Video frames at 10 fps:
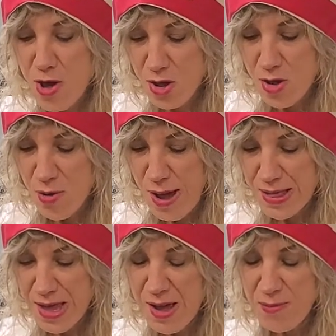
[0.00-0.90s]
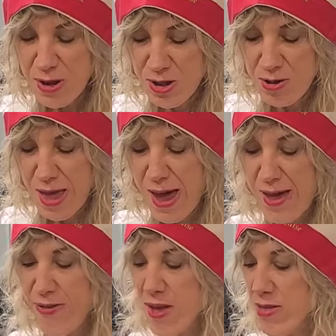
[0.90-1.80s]
So I think I'm going to do that,
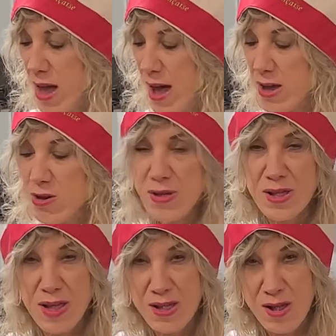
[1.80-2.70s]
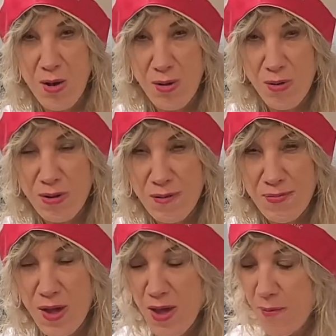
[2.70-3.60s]
and then I use this hole
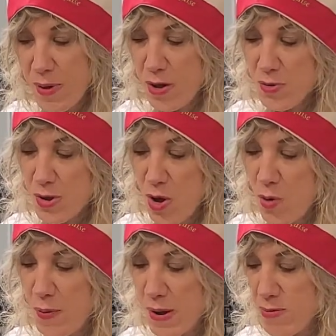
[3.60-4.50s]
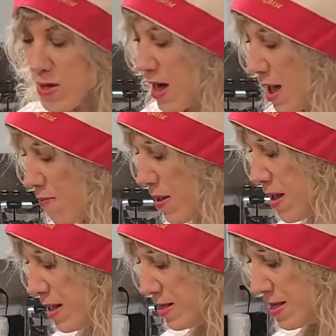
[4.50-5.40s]
because when you open up the top,
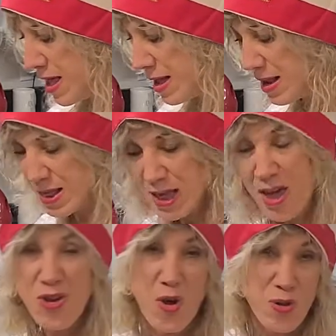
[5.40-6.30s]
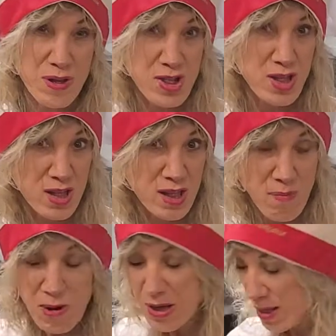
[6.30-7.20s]
then the other hole is just a sprinkle